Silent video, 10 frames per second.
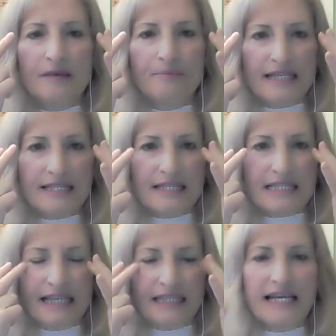
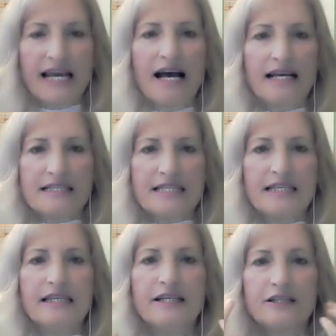places like the eyes,
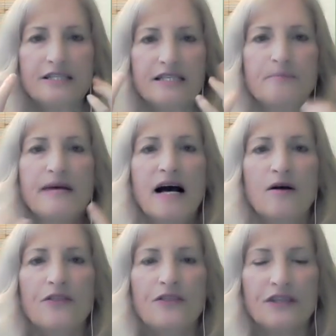the ears, the
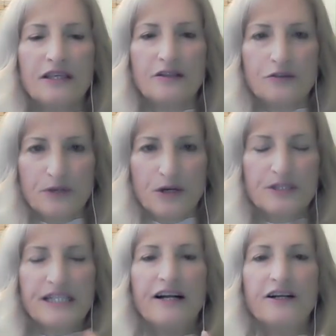mouth, the
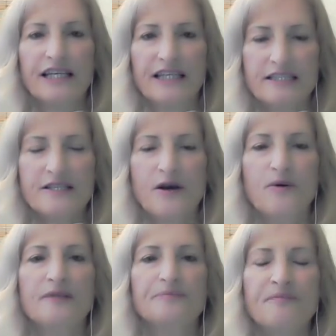throat area, and so
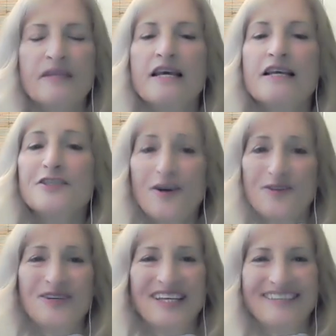on.
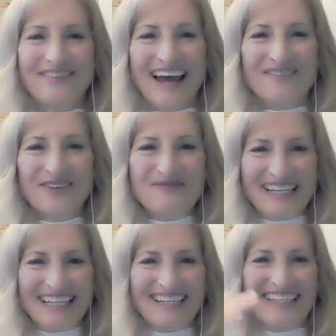So if
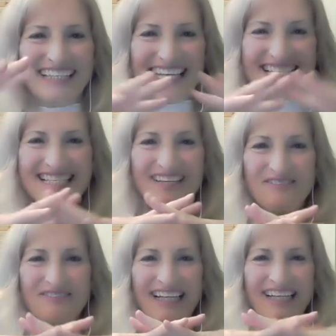everybody could lace their
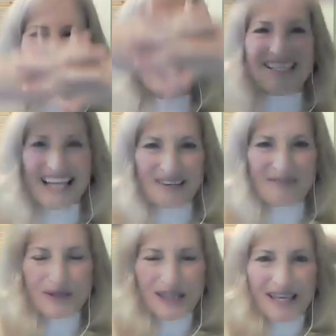fingers
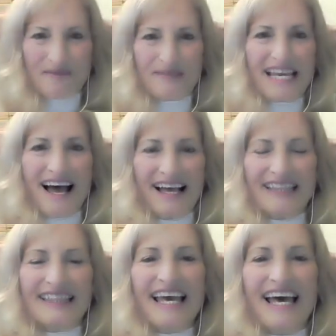and put them
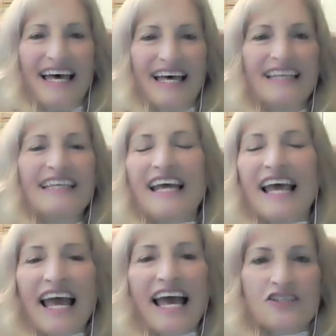behind the head
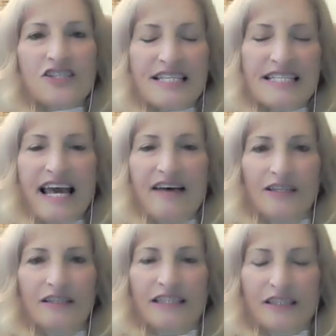and just have
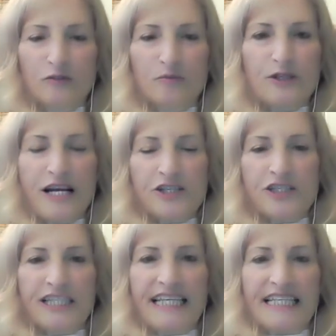a little
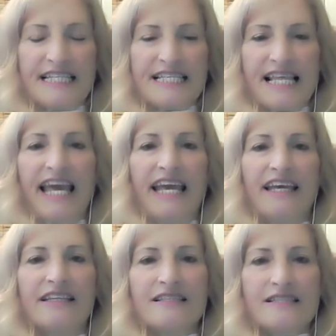pressure against the
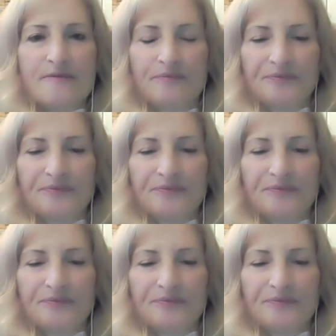hands,